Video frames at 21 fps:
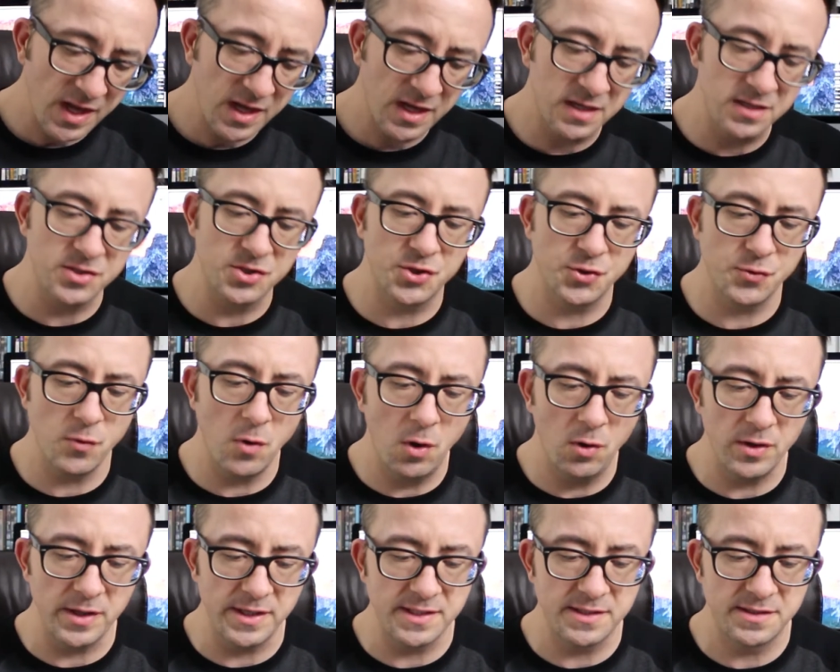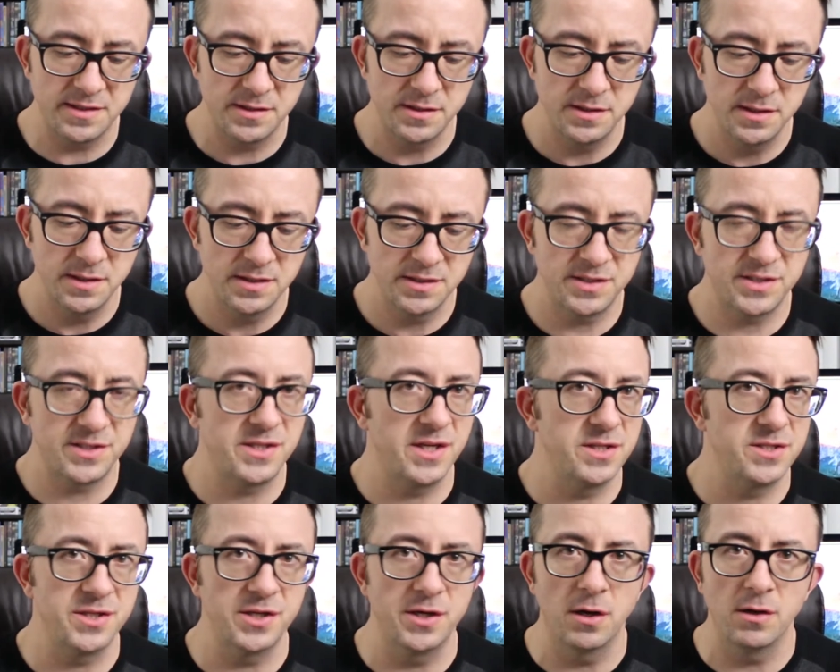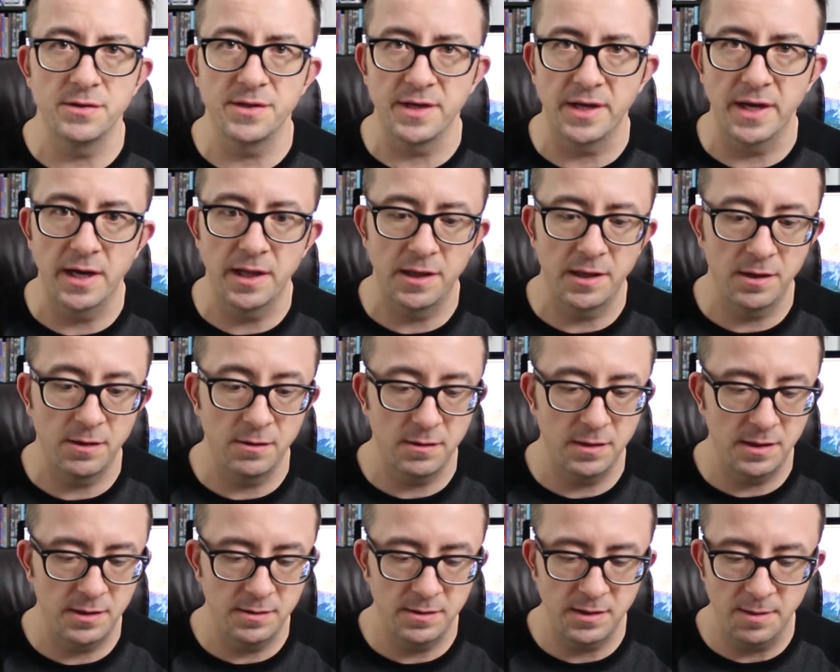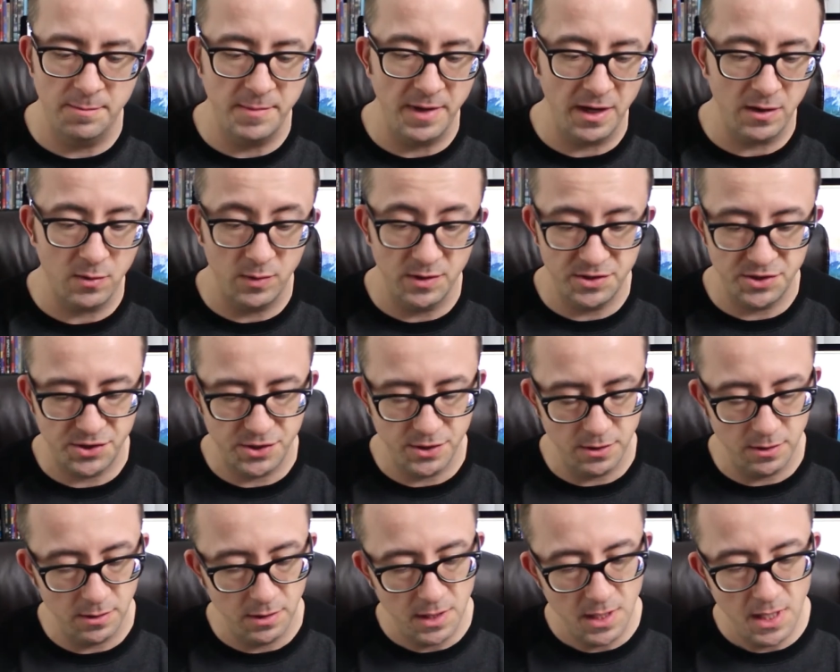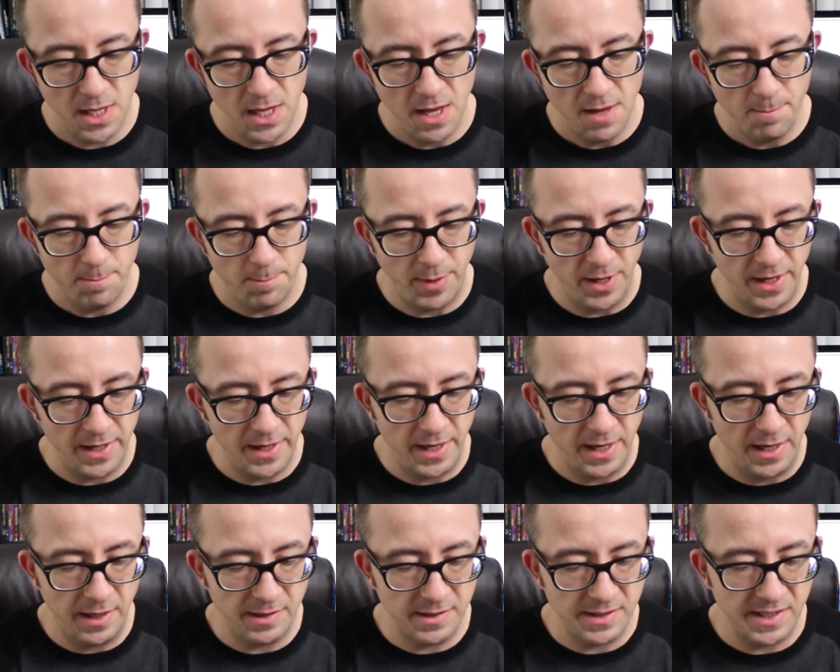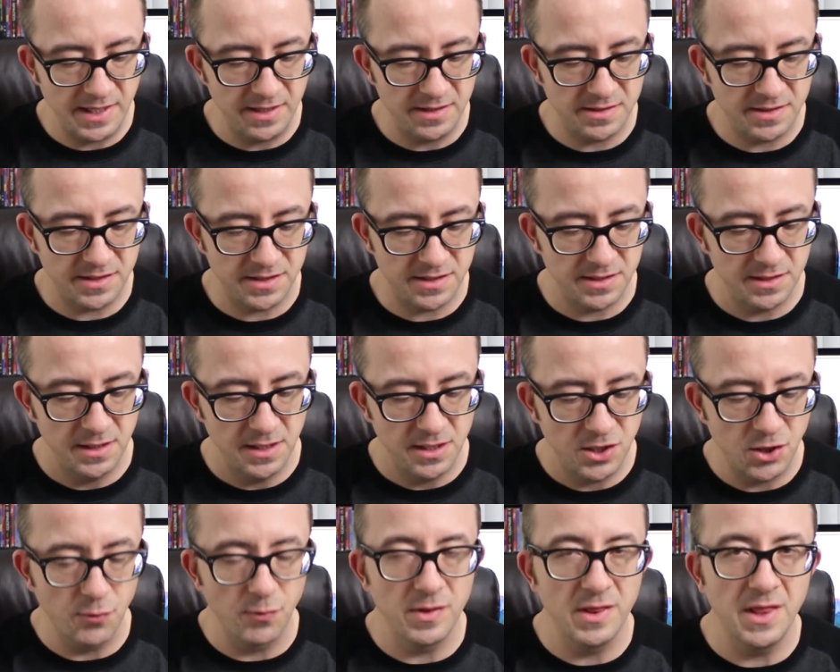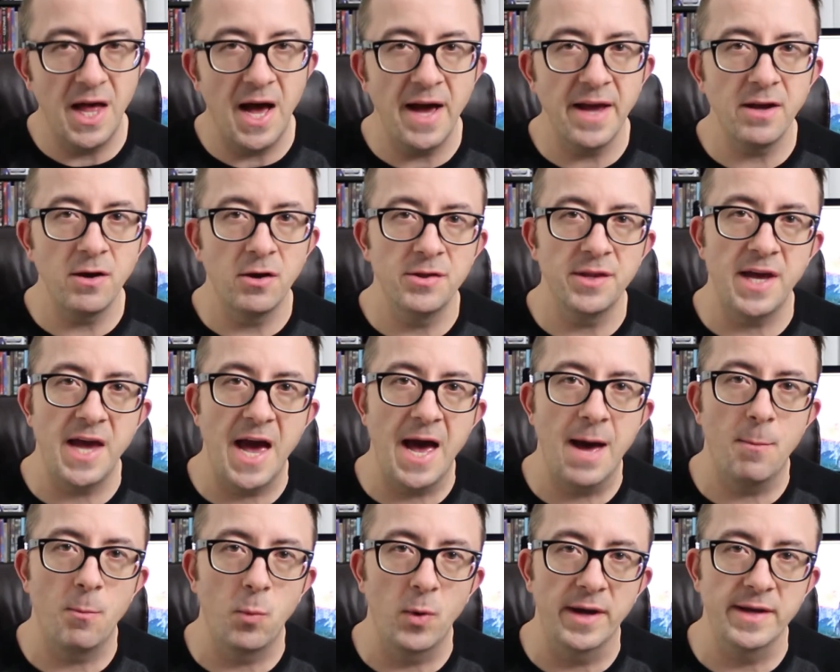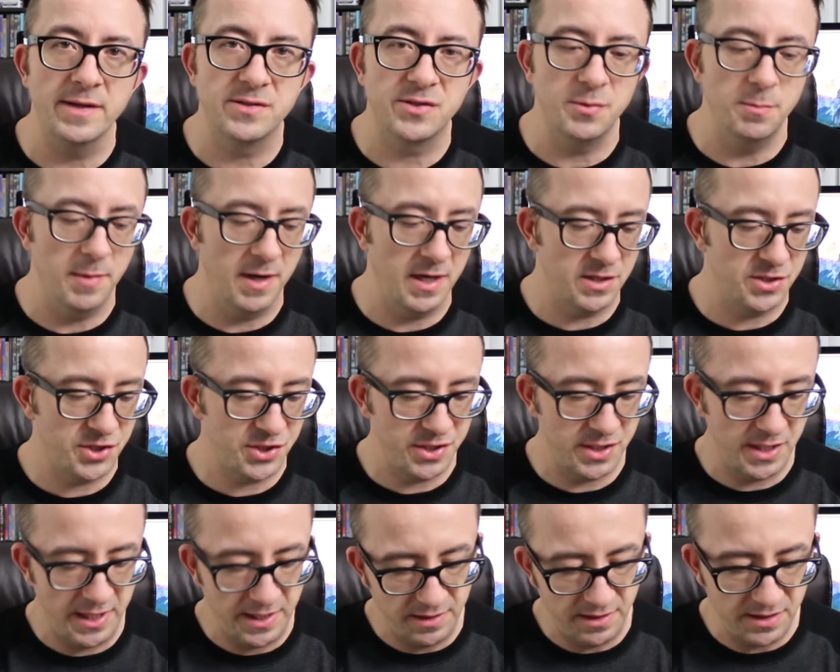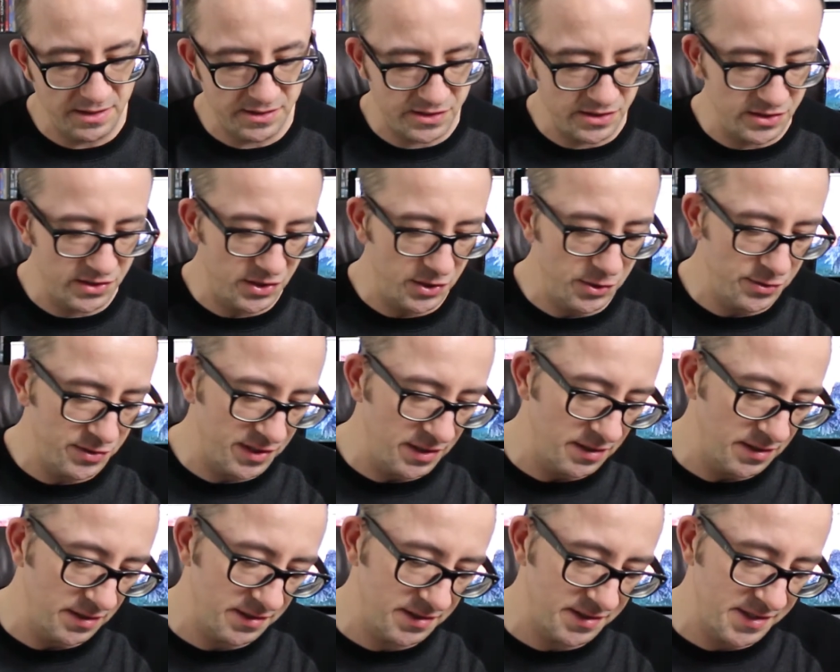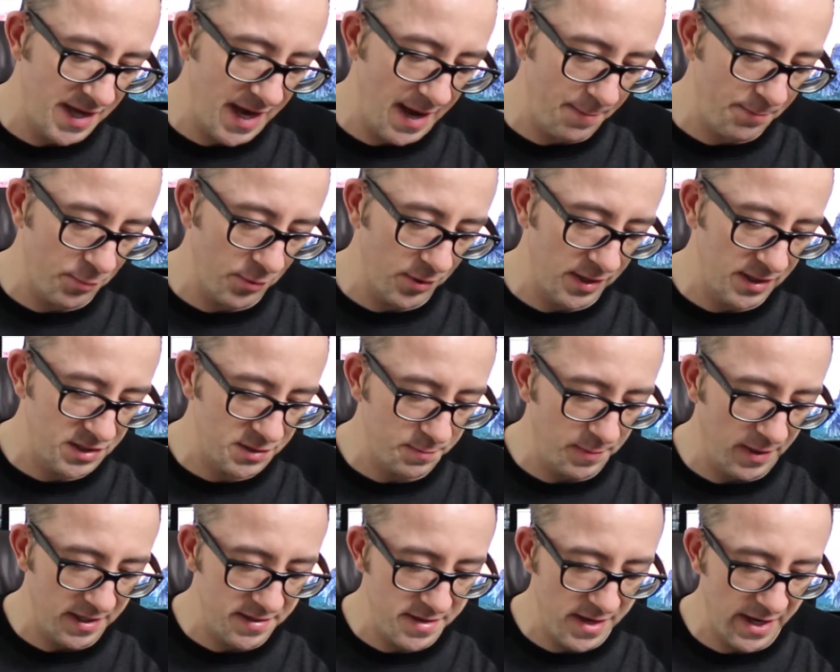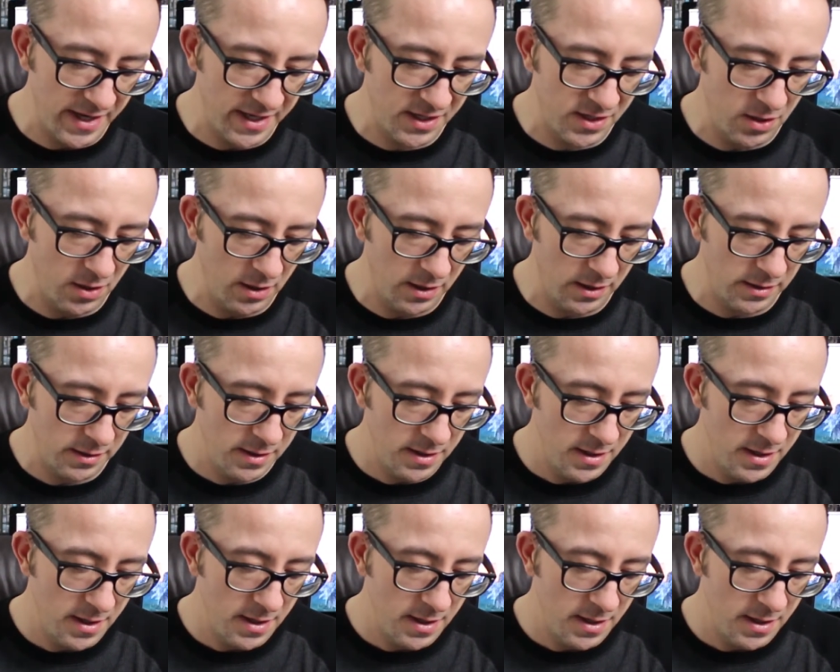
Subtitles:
control it, stitch it all together, I'm not quite sure, but you're relying on the app way too much, and this is using the Snap Bridge by Nikon.